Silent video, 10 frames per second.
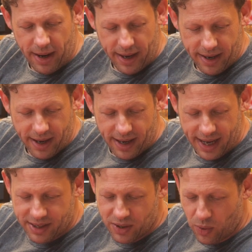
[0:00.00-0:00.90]
And then
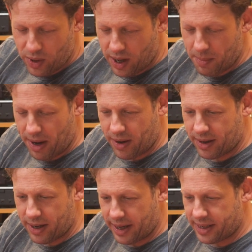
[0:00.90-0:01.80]
let's talk
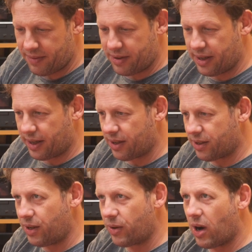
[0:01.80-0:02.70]
about connectivity,
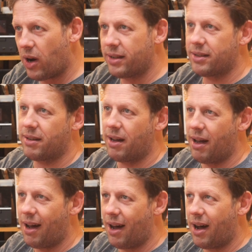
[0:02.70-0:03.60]
because you guys,
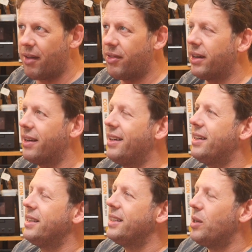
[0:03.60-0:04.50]
I think,
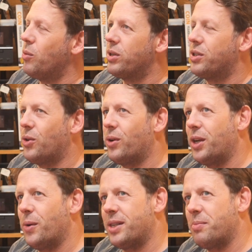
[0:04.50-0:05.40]
what's your
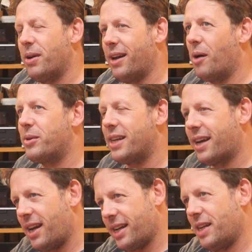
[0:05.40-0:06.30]
USP? I would say
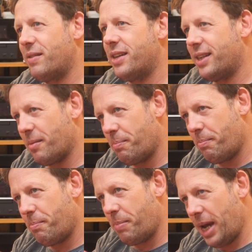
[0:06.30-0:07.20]
connectivity is a
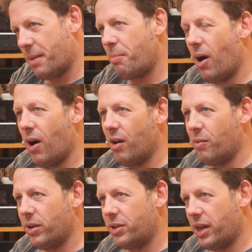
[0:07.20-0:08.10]
big part of
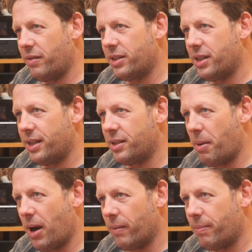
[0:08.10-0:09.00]
what JVC is
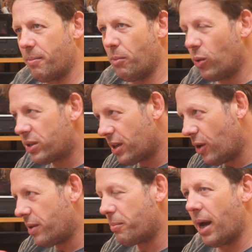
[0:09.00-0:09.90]
about, more
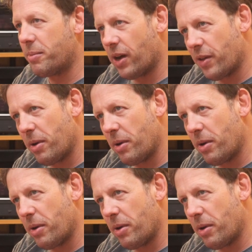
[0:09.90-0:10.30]
so than perhaps other